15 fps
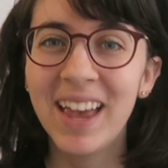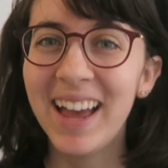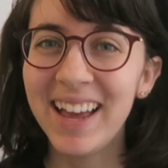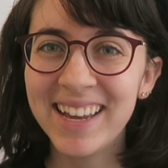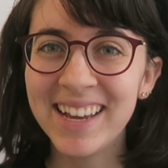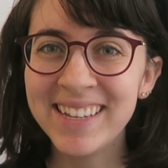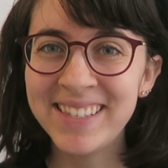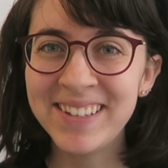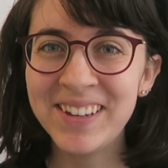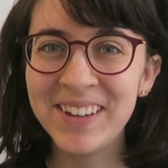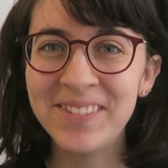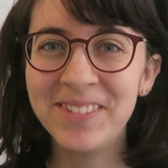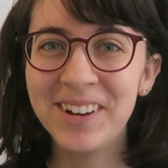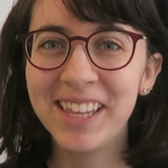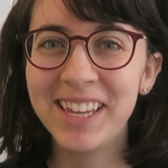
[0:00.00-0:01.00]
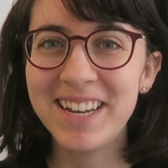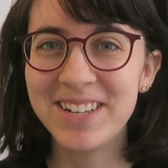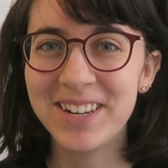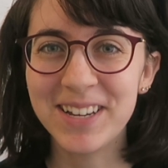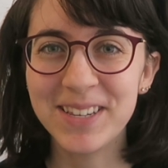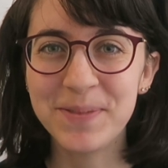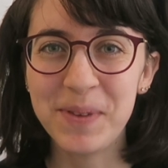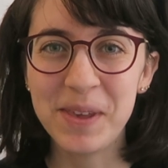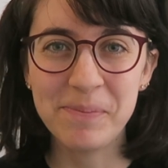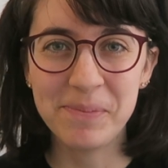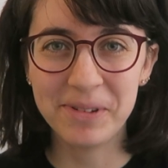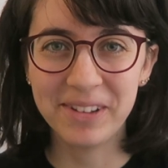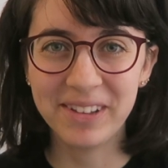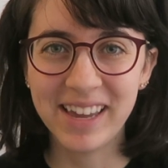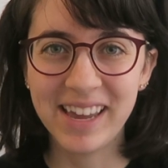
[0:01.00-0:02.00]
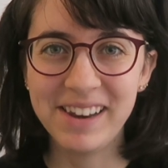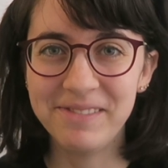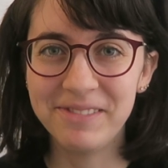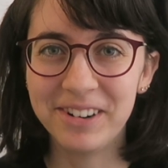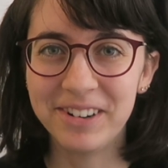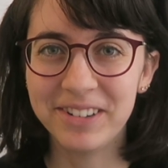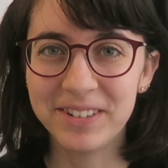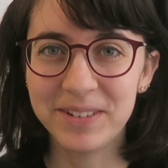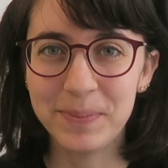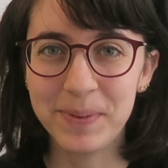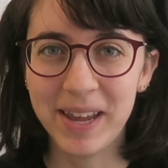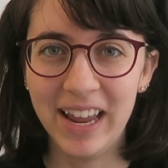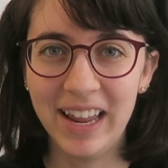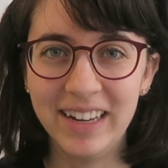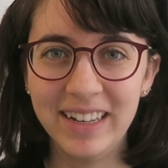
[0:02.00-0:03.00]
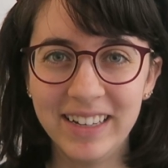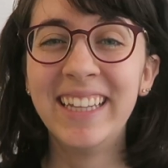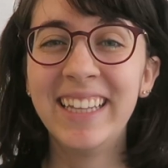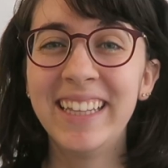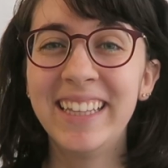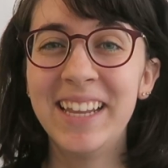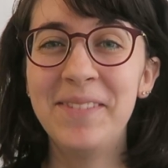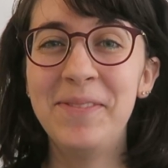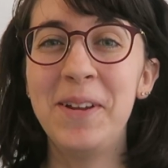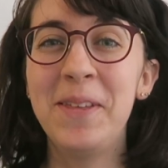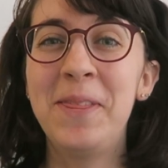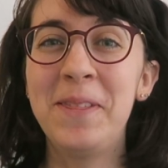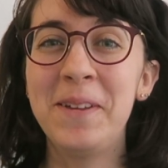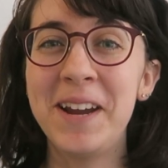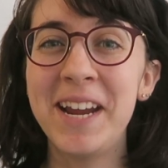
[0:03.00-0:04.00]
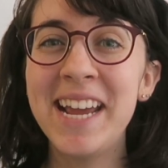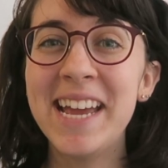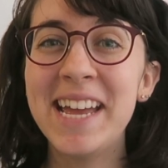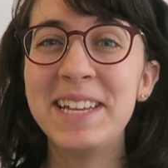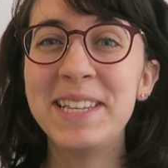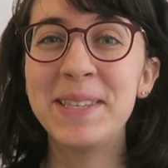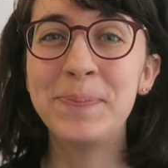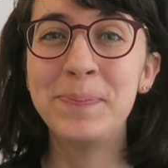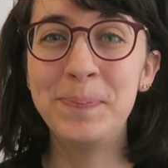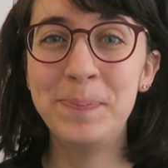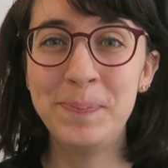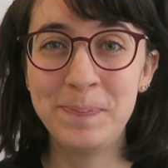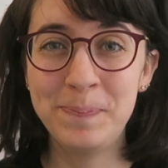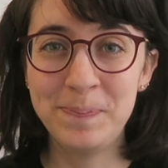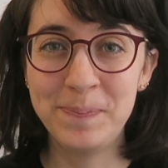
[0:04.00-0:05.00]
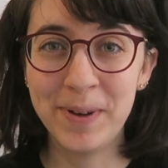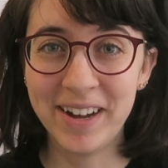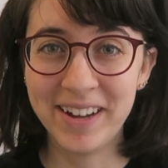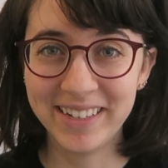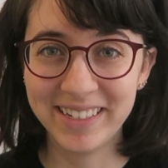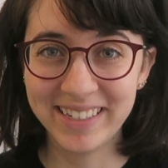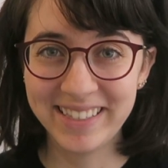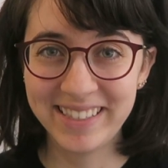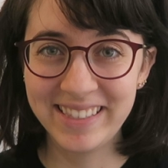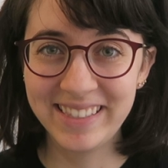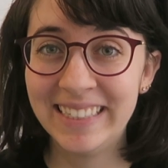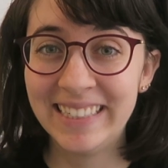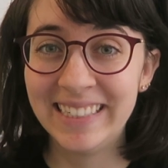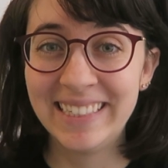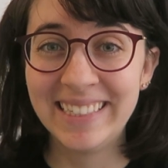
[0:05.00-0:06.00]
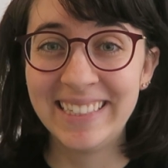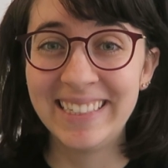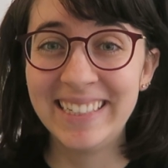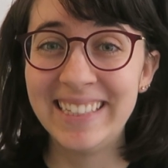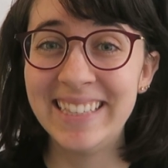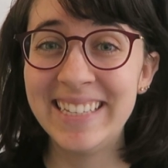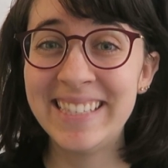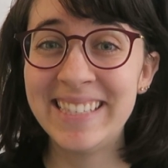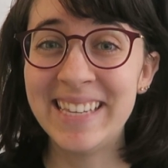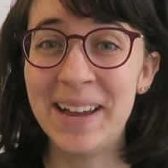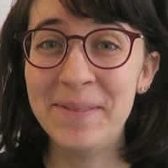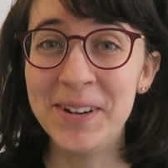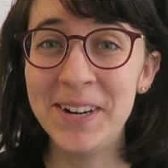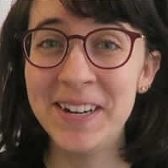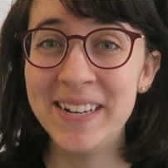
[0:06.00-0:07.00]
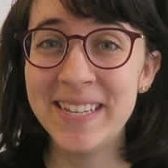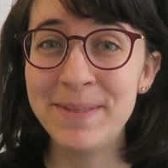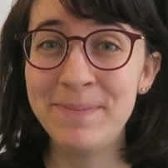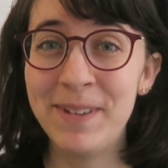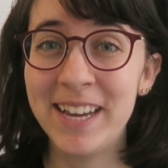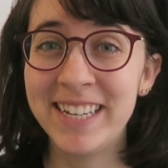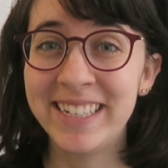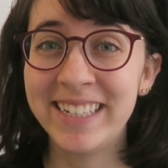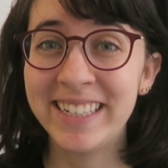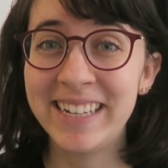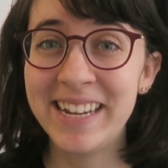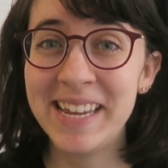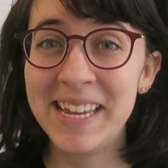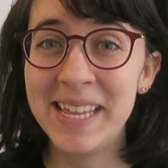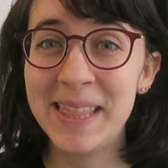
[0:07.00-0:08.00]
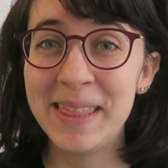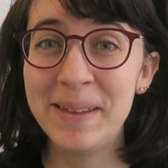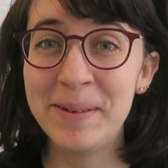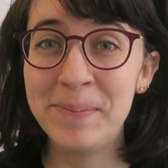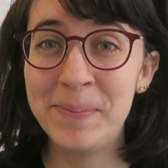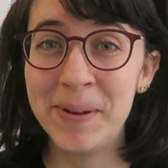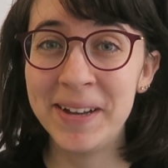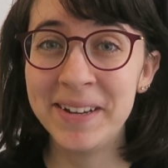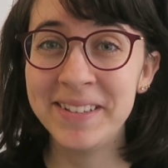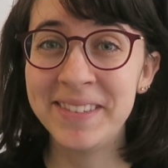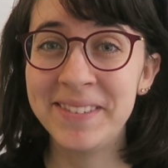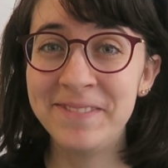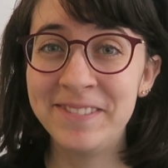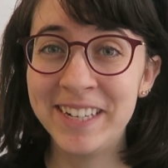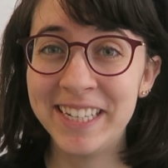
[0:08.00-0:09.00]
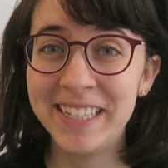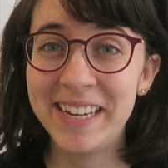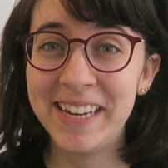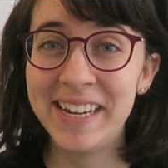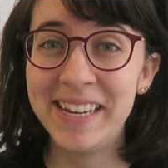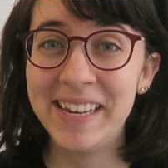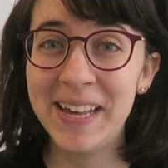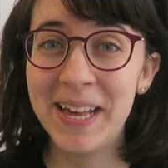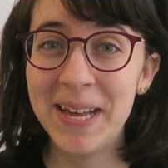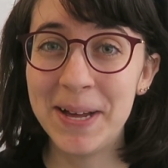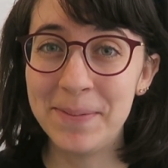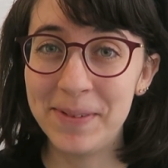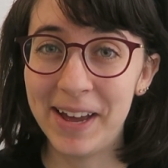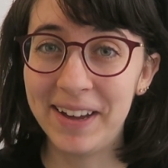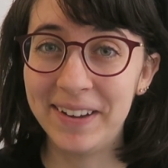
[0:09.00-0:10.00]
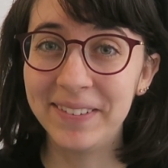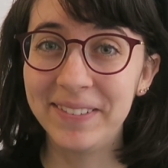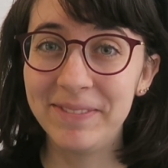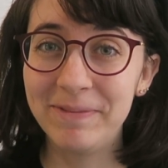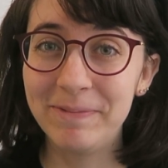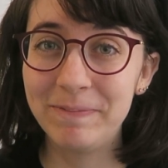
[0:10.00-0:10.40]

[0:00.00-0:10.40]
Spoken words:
I guess you can really trust people in rural Japan. Number 3 is bugs. In the summer especially, the bugs really come out.